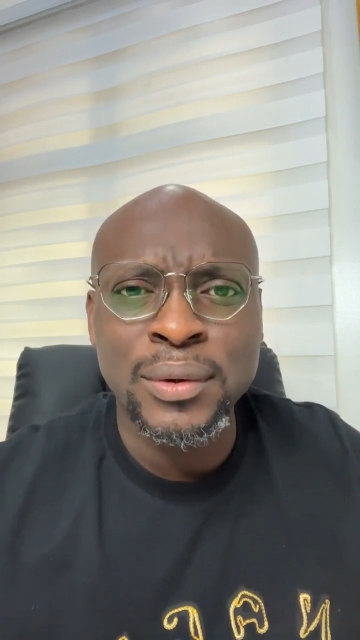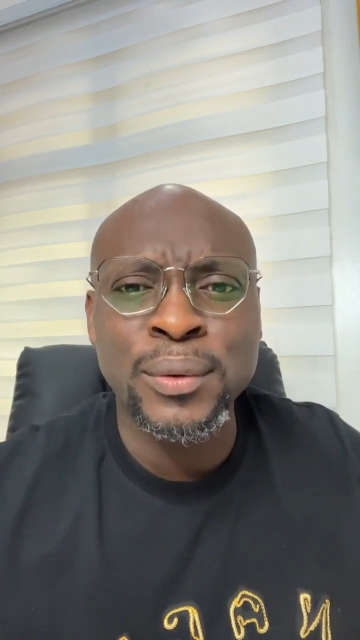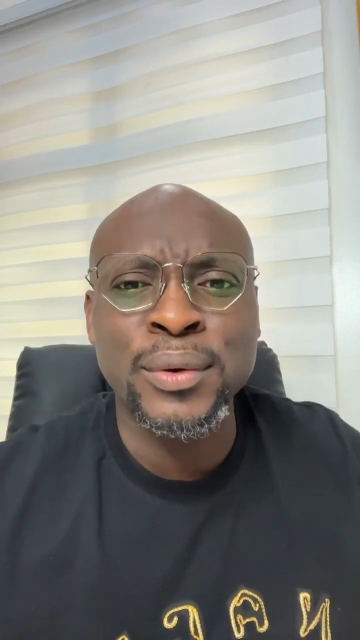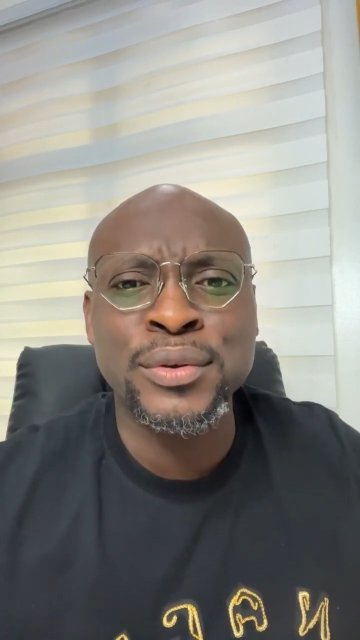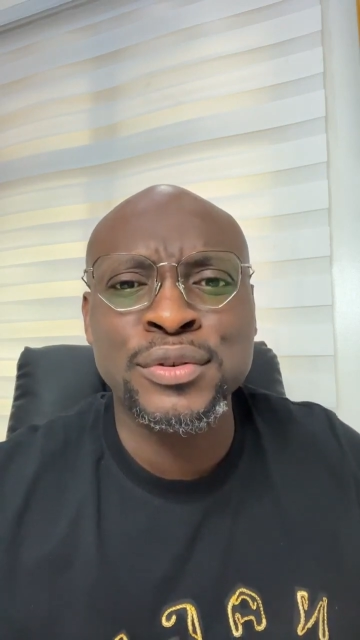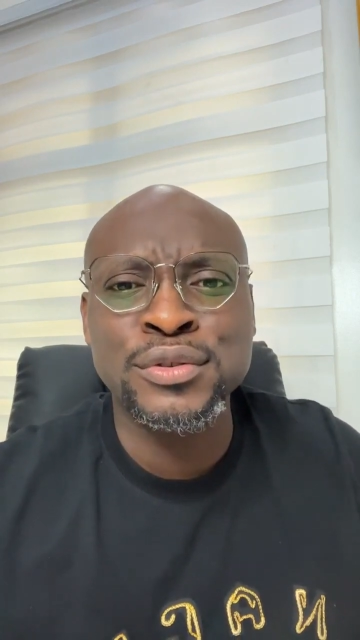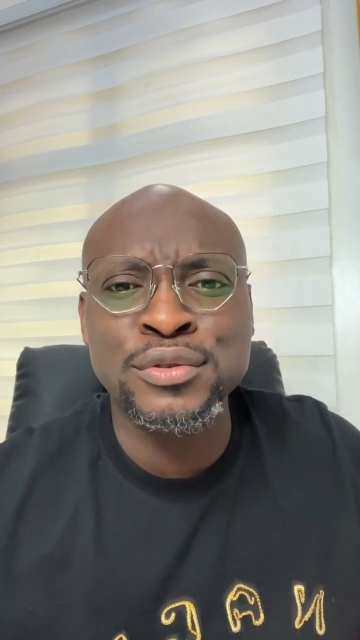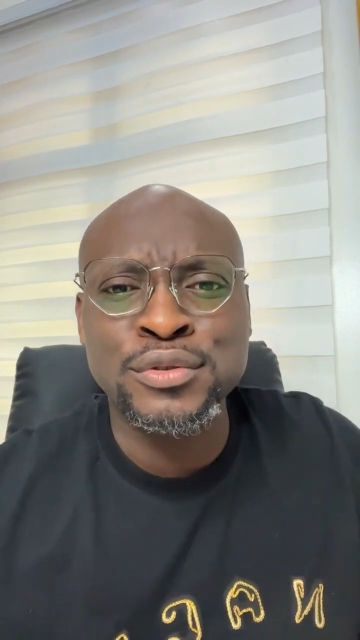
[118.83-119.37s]
It
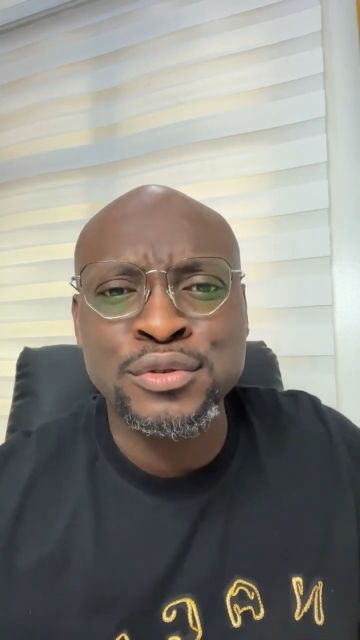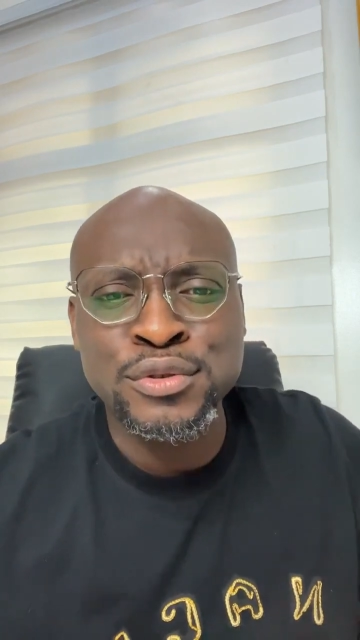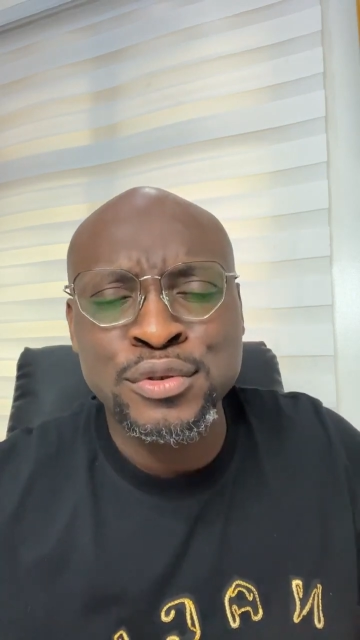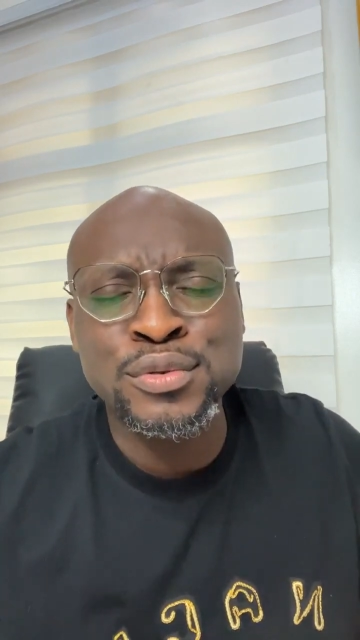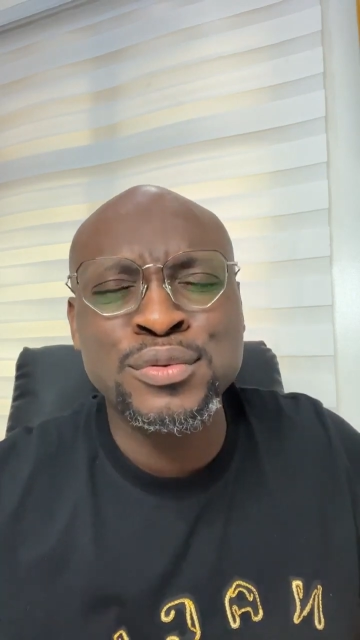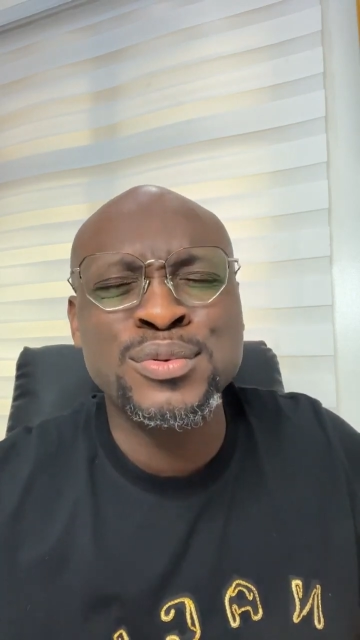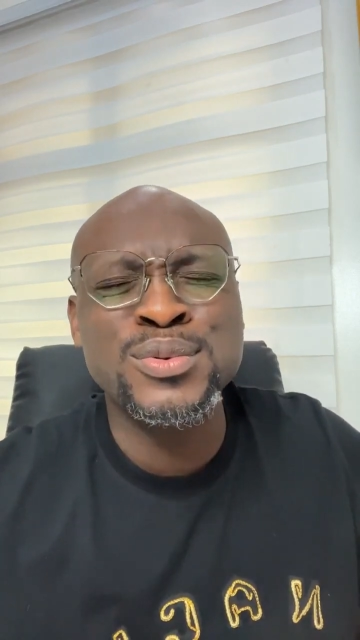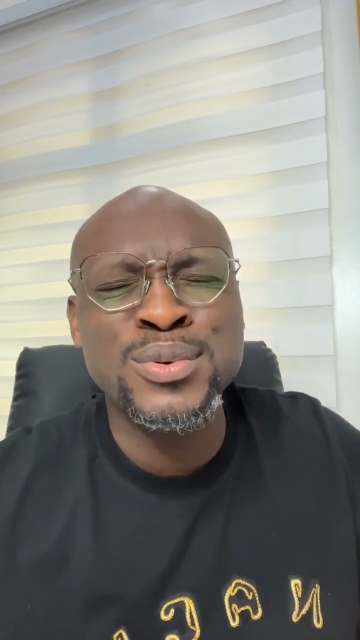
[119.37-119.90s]
was
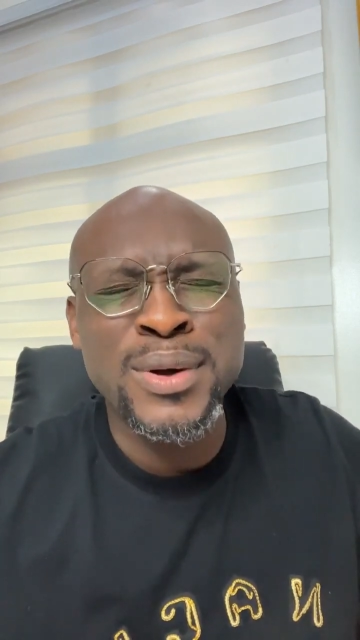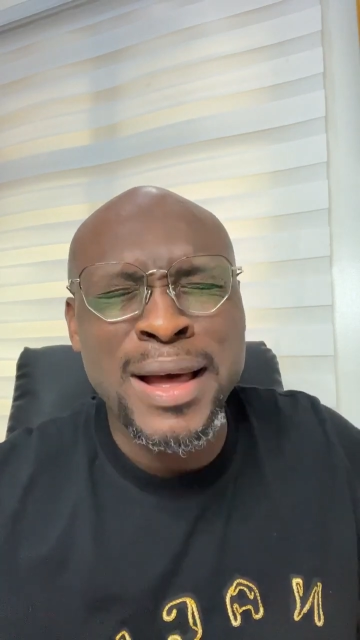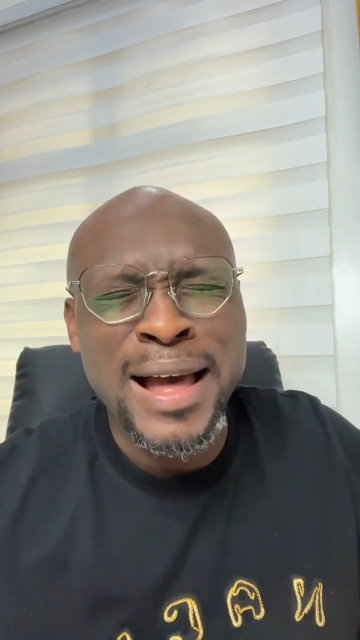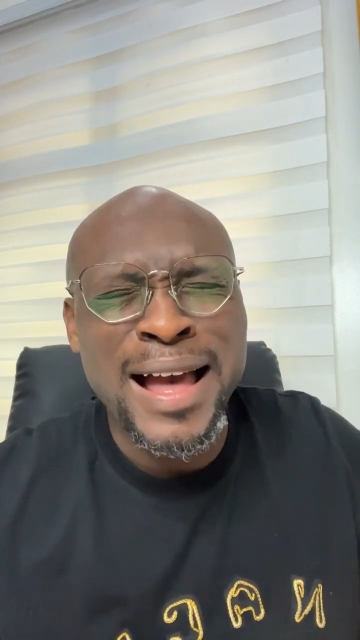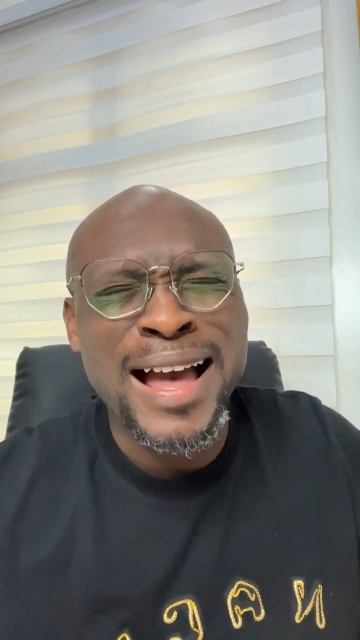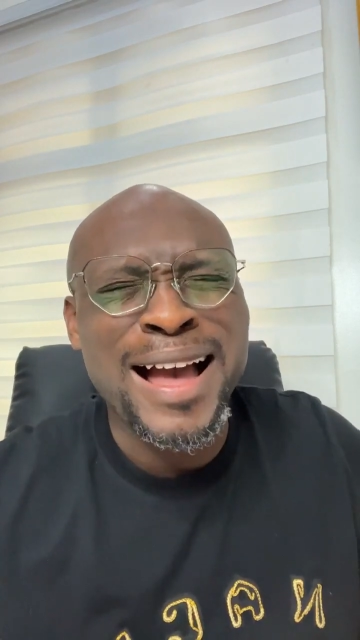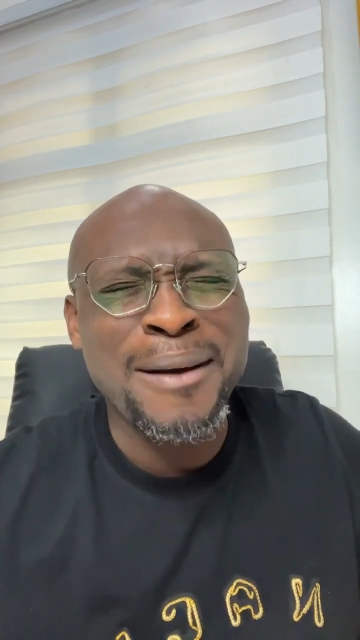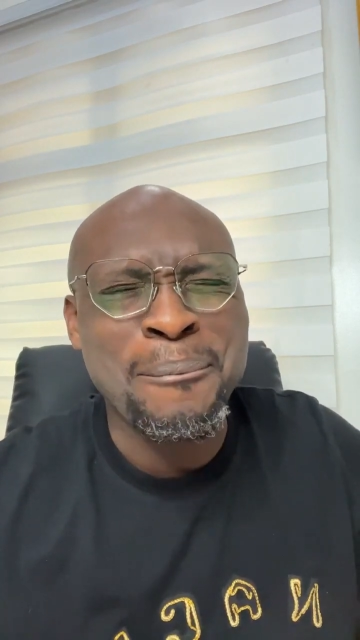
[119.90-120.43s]
too
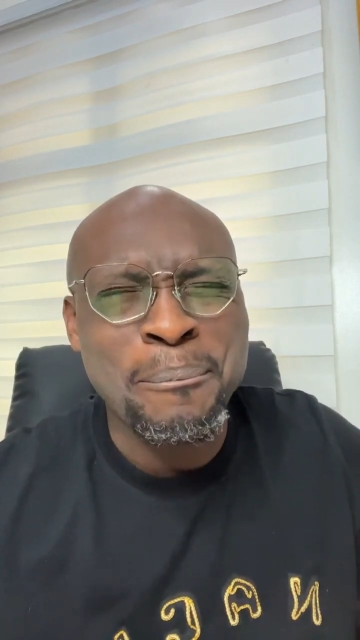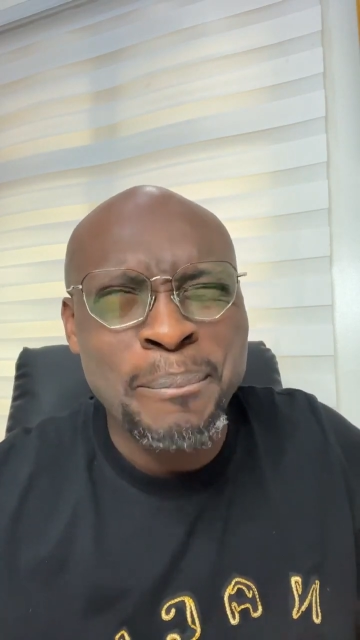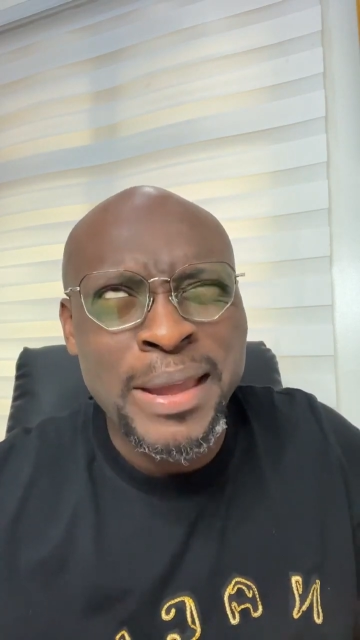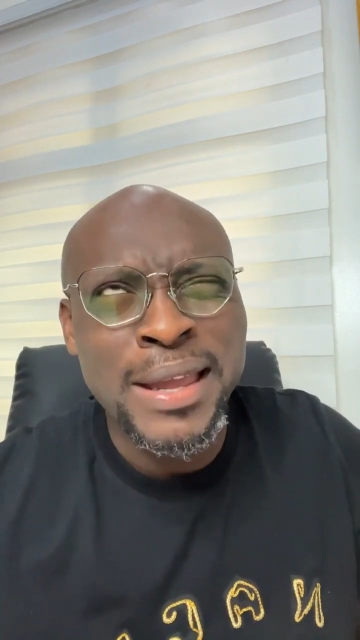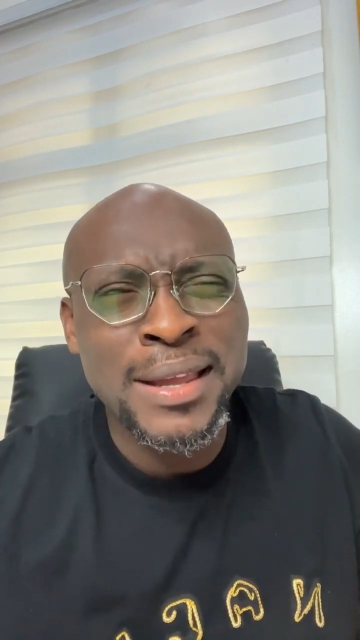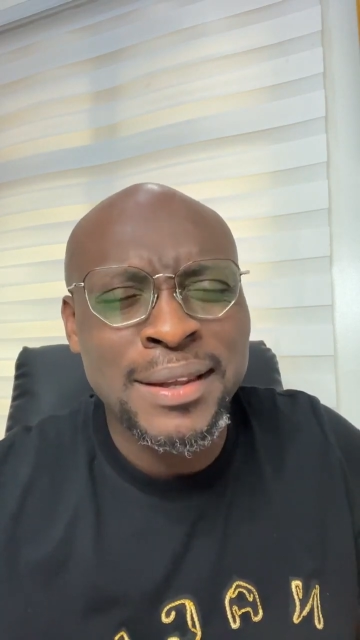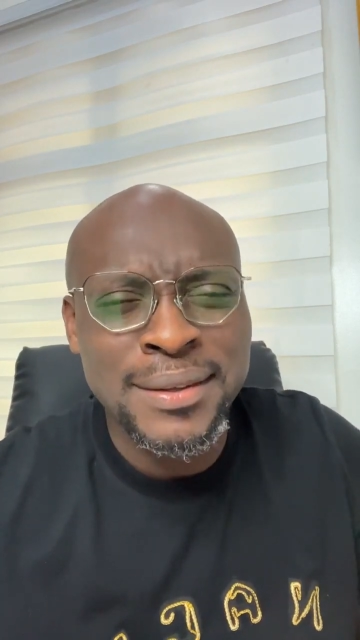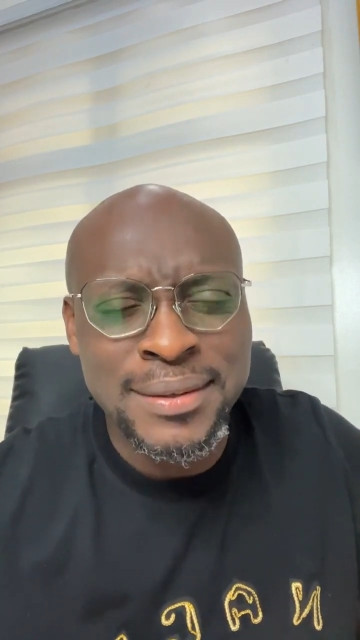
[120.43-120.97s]

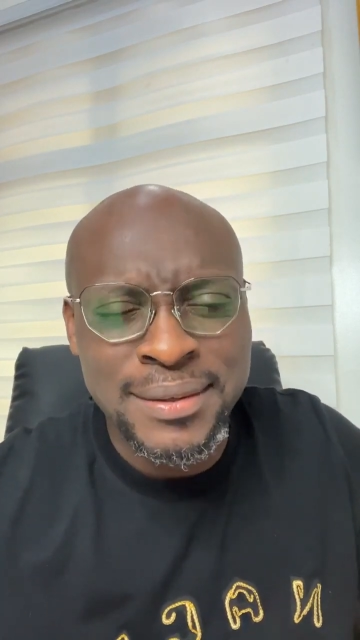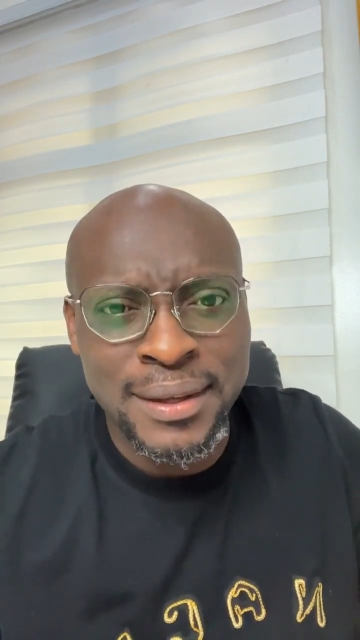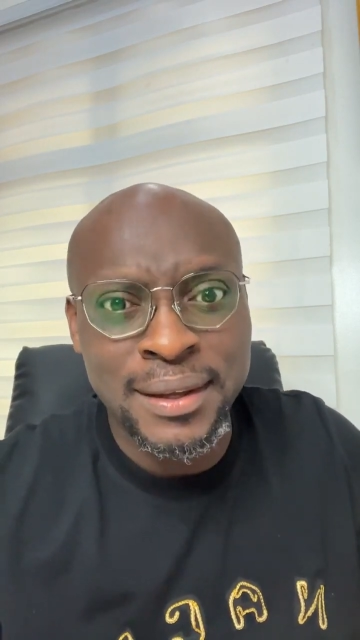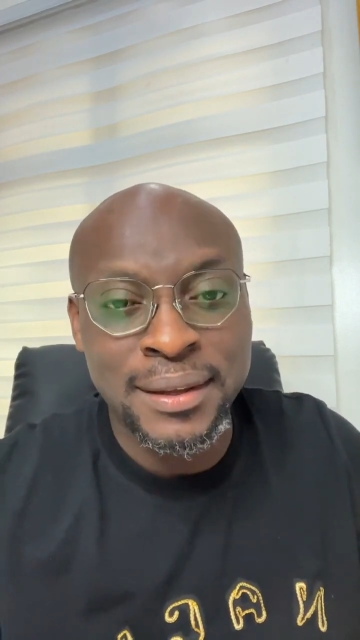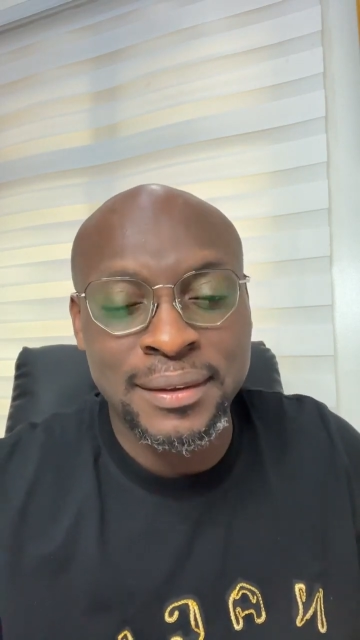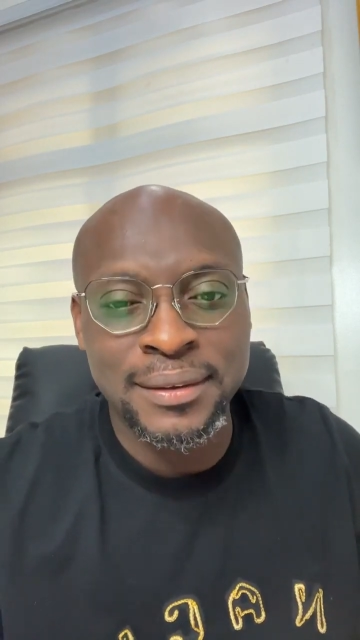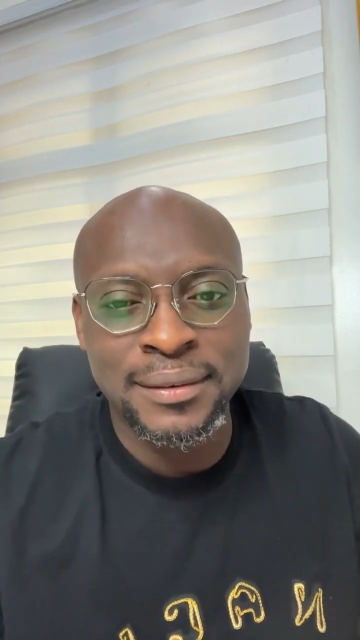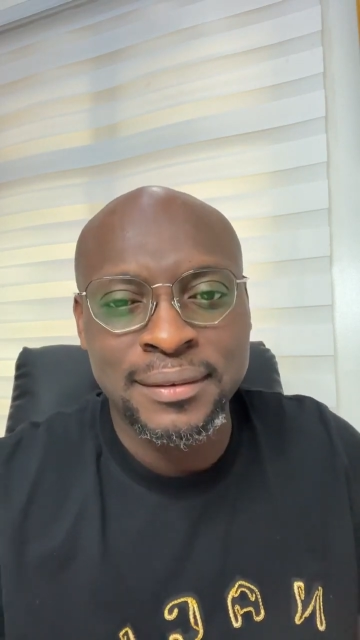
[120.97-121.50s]

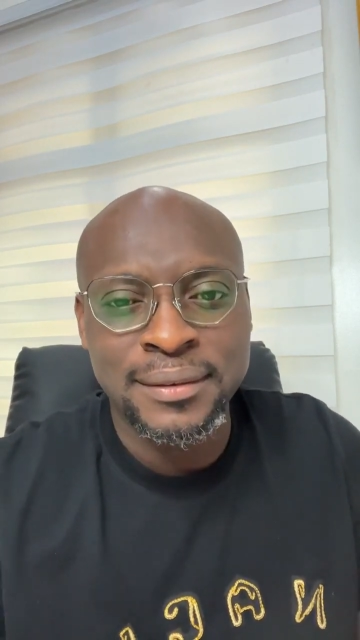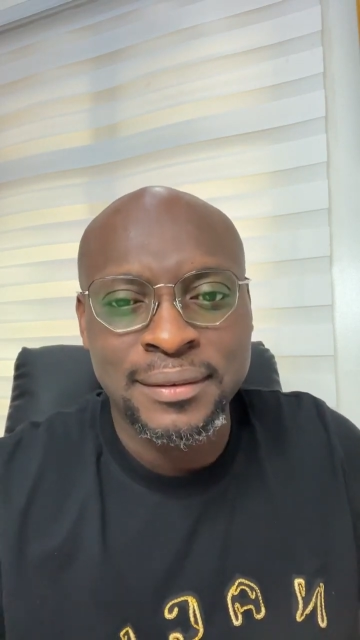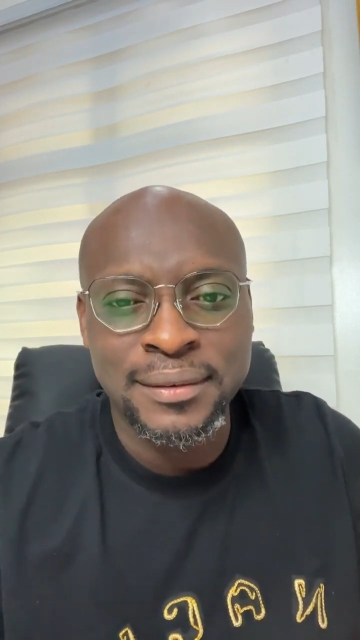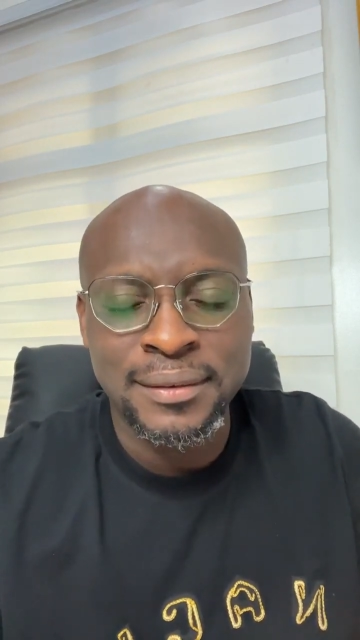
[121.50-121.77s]
amazing.